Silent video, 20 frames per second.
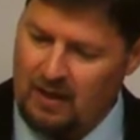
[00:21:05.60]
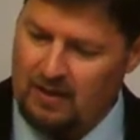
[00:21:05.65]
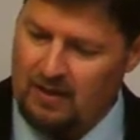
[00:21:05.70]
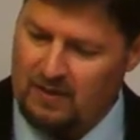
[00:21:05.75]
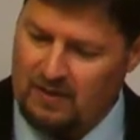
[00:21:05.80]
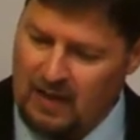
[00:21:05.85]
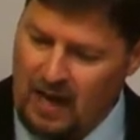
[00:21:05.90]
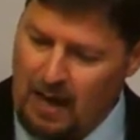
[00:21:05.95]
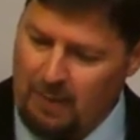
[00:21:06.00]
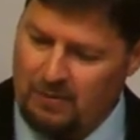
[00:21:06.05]
to
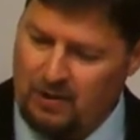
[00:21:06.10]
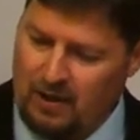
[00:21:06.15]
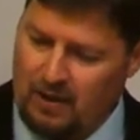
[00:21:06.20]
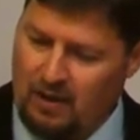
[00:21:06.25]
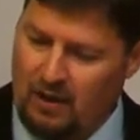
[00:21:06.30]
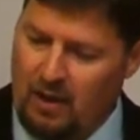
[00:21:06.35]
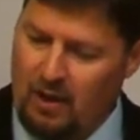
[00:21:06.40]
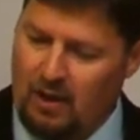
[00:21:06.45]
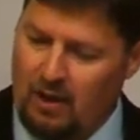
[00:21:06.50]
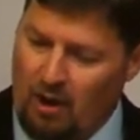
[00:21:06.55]
Samson,
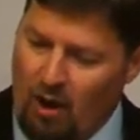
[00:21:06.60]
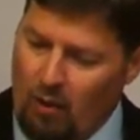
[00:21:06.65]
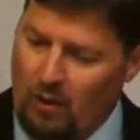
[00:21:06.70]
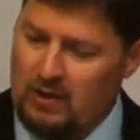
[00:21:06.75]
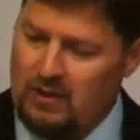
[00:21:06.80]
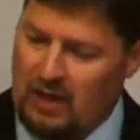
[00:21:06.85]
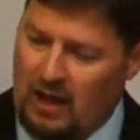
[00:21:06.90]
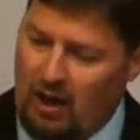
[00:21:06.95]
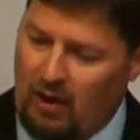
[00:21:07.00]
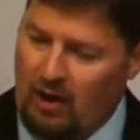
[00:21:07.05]

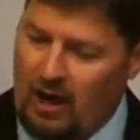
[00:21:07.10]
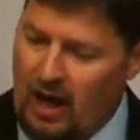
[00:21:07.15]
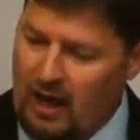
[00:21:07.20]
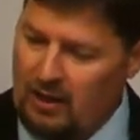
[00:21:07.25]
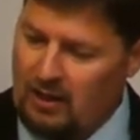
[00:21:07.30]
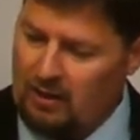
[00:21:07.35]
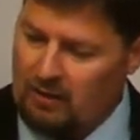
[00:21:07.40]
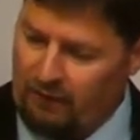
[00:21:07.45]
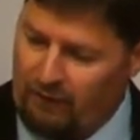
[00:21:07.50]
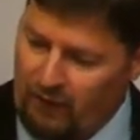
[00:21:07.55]
Knowest thou not
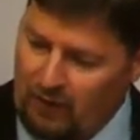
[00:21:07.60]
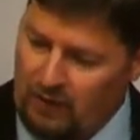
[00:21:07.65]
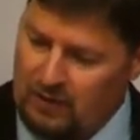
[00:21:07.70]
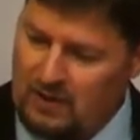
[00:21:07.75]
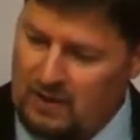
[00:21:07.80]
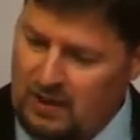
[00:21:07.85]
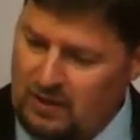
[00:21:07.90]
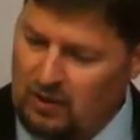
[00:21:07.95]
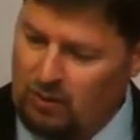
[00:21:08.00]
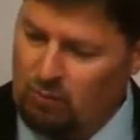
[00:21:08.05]
that the
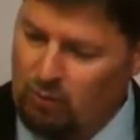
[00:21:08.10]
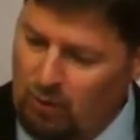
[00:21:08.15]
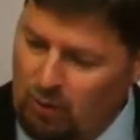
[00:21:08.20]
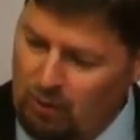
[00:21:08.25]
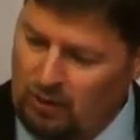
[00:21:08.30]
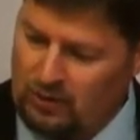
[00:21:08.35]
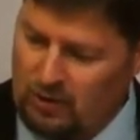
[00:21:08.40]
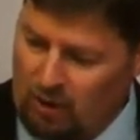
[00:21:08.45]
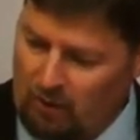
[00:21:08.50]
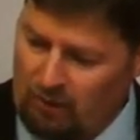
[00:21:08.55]
Philistines are
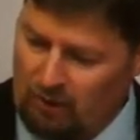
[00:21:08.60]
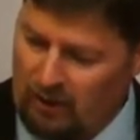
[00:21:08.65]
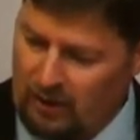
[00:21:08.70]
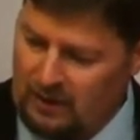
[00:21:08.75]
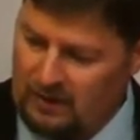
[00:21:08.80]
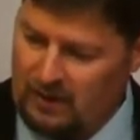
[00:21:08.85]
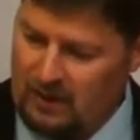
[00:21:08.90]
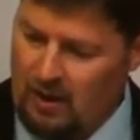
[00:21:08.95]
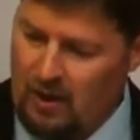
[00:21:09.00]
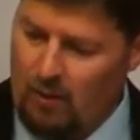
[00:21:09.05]
rulers over
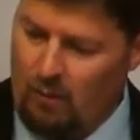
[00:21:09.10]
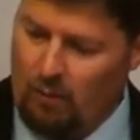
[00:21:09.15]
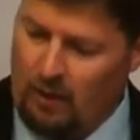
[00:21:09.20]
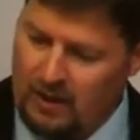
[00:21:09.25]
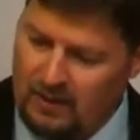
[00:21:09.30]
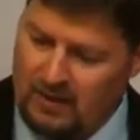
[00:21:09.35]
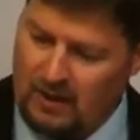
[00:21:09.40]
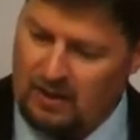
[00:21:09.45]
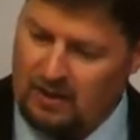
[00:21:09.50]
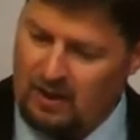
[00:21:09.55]
us? What
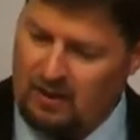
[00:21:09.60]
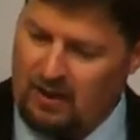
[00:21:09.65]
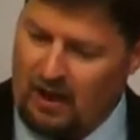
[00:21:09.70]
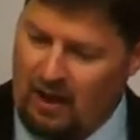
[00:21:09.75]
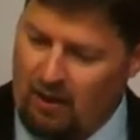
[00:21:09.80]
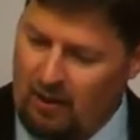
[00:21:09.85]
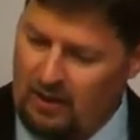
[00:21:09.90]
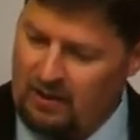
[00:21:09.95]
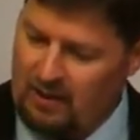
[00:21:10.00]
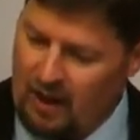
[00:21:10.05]
is this that
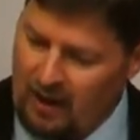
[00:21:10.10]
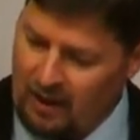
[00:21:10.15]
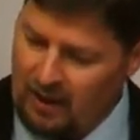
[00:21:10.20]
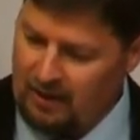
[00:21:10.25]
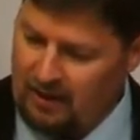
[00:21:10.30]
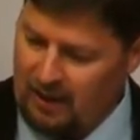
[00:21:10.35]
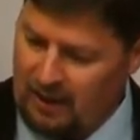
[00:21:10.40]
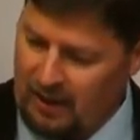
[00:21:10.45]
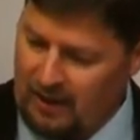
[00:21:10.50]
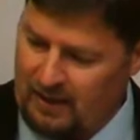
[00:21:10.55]
thou hast done
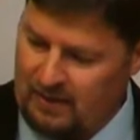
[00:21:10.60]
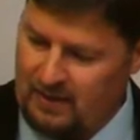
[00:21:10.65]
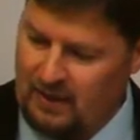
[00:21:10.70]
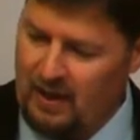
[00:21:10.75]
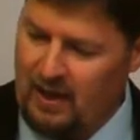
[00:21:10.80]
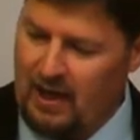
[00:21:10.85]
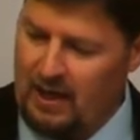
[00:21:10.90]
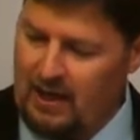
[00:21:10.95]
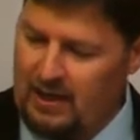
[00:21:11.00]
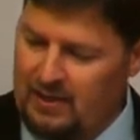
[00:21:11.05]
unto us?
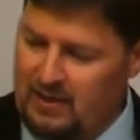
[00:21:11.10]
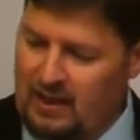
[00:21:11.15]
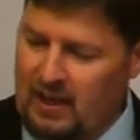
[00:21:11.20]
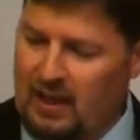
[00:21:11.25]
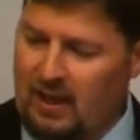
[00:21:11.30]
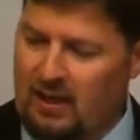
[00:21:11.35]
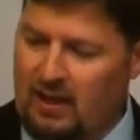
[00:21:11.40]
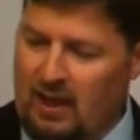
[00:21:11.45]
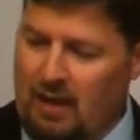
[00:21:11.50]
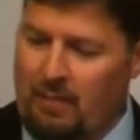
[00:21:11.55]
And he said
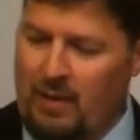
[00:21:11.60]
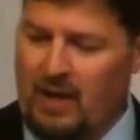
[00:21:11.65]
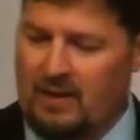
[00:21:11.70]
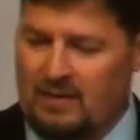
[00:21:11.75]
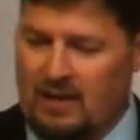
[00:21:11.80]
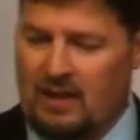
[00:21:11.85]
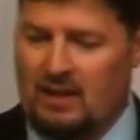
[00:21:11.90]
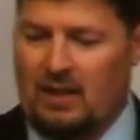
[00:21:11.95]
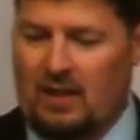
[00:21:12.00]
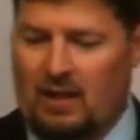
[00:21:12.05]
unto them, As
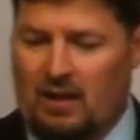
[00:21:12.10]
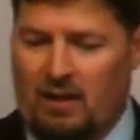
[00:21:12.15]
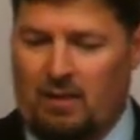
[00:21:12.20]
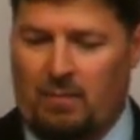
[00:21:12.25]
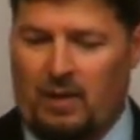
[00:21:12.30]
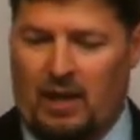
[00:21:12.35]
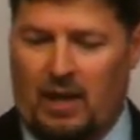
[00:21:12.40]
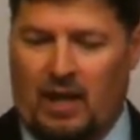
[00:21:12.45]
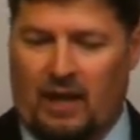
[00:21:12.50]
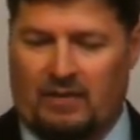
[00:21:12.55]
they did unto
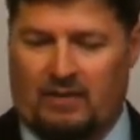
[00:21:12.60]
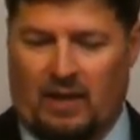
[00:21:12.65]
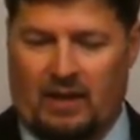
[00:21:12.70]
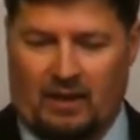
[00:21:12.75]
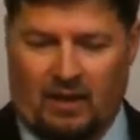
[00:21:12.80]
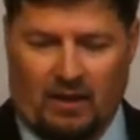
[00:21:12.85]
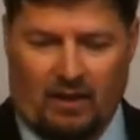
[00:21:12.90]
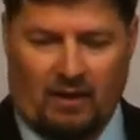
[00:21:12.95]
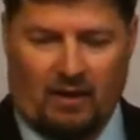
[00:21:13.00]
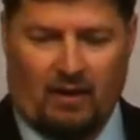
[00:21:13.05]
me, has I
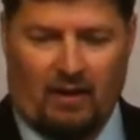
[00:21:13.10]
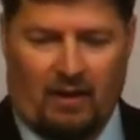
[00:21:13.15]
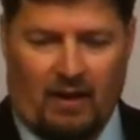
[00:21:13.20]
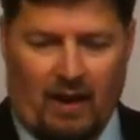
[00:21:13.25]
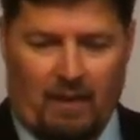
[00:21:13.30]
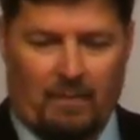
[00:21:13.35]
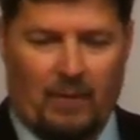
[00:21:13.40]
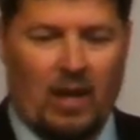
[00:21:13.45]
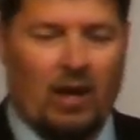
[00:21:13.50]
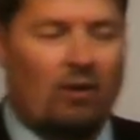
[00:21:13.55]
done unto
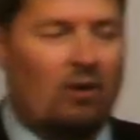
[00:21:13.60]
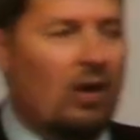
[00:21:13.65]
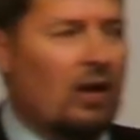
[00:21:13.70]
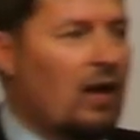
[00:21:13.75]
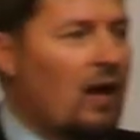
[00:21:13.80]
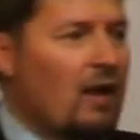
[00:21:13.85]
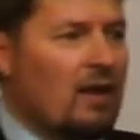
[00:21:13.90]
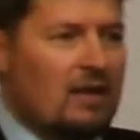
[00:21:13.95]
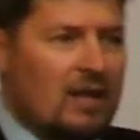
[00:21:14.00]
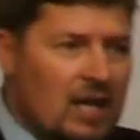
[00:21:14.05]
them.
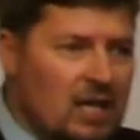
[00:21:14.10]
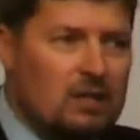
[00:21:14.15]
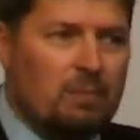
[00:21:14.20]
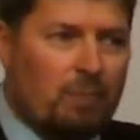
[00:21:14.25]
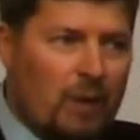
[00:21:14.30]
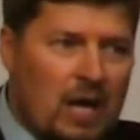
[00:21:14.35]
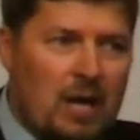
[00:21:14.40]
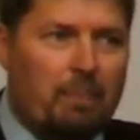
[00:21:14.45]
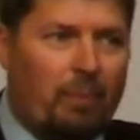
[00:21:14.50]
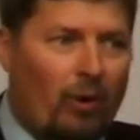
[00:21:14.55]
Look, these
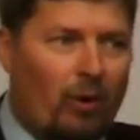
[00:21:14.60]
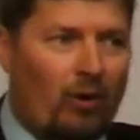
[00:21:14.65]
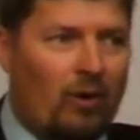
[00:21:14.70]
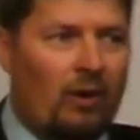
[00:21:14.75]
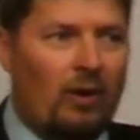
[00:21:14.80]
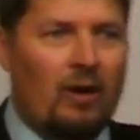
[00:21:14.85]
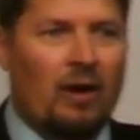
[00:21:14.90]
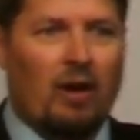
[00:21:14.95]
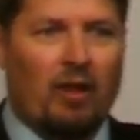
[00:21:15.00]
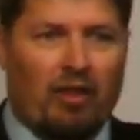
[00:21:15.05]

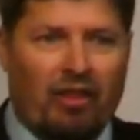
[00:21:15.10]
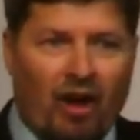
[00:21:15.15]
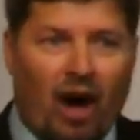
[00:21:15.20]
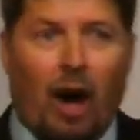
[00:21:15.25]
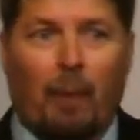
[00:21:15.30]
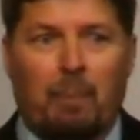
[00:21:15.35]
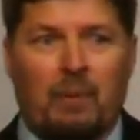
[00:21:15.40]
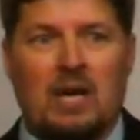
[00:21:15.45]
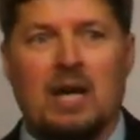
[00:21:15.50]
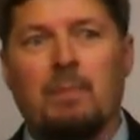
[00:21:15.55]
people,
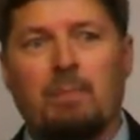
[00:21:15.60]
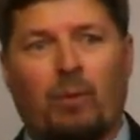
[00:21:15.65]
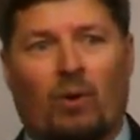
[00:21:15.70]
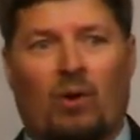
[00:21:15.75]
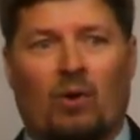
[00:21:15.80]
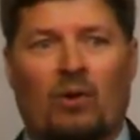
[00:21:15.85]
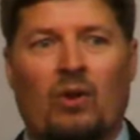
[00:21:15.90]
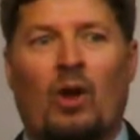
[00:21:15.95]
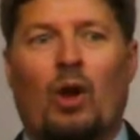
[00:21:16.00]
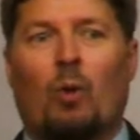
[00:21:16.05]
the
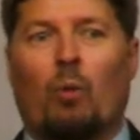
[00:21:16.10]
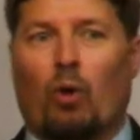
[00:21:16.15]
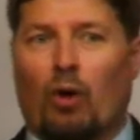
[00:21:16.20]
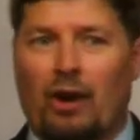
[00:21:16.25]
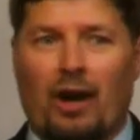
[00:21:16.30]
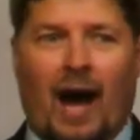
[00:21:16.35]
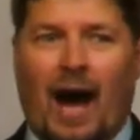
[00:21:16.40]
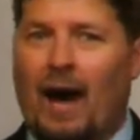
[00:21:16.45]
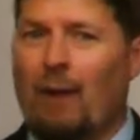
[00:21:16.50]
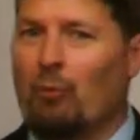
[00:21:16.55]
people, were
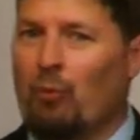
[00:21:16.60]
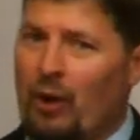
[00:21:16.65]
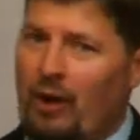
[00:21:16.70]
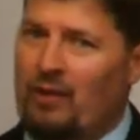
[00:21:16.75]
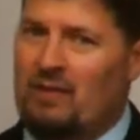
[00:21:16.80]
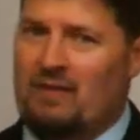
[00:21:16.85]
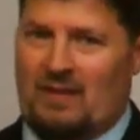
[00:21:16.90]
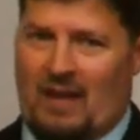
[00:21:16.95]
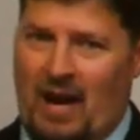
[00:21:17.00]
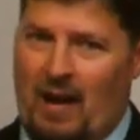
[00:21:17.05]
not with
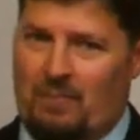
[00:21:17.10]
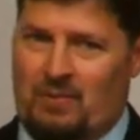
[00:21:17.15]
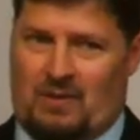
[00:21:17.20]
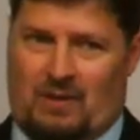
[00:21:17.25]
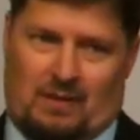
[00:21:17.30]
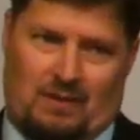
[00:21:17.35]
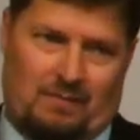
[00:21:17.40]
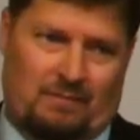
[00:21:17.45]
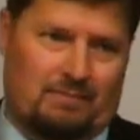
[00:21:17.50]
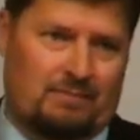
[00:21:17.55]

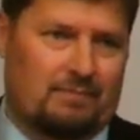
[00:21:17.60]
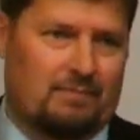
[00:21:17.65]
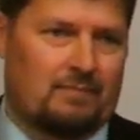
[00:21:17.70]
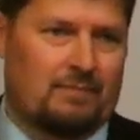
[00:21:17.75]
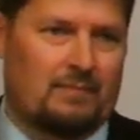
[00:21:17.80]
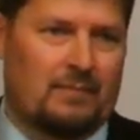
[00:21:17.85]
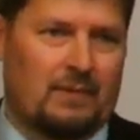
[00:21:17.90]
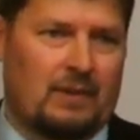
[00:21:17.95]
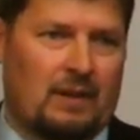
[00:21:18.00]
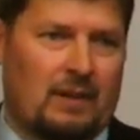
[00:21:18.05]
Samson.
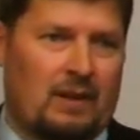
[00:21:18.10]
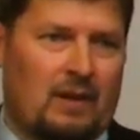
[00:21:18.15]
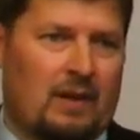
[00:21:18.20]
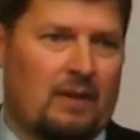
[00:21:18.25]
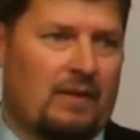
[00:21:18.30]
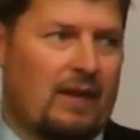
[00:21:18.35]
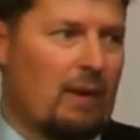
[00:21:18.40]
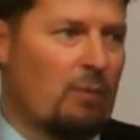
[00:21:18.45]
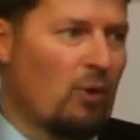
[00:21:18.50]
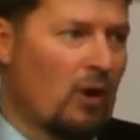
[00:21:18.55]

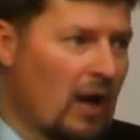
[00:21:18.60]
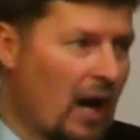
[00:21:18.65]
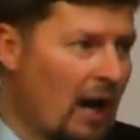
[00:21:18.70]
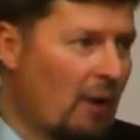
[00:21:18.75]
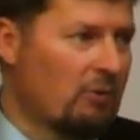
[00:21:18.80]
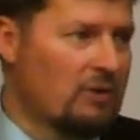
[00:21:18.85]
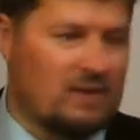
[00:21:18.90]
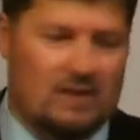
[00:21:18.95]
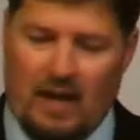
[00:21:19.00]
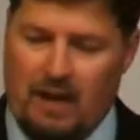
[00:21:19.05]
They were not
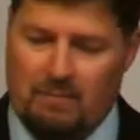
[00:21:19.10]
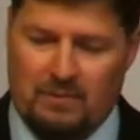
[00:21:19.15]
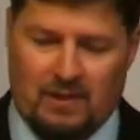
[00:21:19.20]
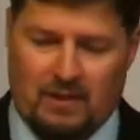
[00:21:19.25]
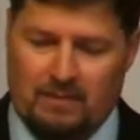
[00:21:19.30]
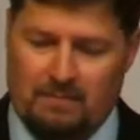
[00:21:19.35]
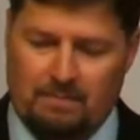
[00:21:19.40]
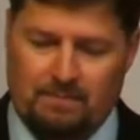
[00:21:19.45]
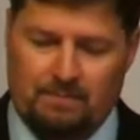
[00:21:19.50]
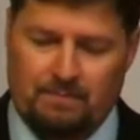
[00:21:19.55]
with Samson.
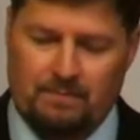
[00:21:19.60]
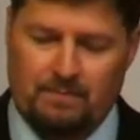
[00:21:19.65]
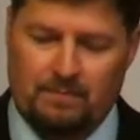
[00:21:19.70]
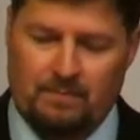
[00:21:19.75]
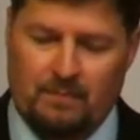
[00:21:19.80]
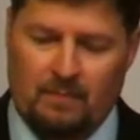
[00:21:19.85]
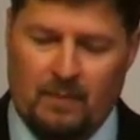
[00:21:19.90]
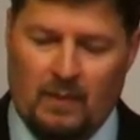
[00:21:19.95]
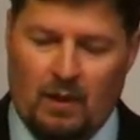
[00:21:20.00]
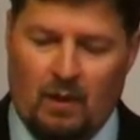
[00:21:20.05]

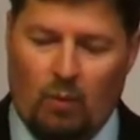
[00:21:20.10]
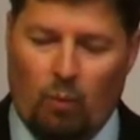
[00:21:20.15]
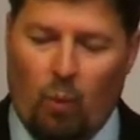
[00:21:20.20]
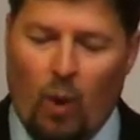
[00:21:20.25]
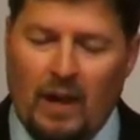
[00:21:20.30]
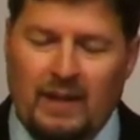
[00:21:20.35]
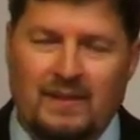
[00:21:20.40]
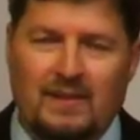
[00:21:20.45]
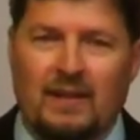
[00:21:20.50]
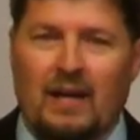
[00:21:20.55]

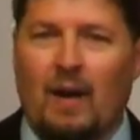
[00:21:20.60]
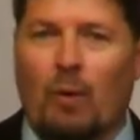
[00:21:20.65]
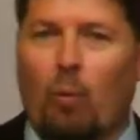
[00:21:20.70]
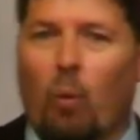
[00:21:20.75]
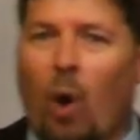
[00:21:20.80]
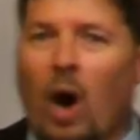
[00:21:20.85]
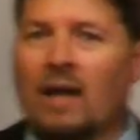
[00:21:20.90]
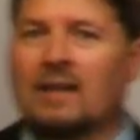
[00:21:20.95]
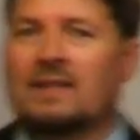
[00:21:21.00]
What's, what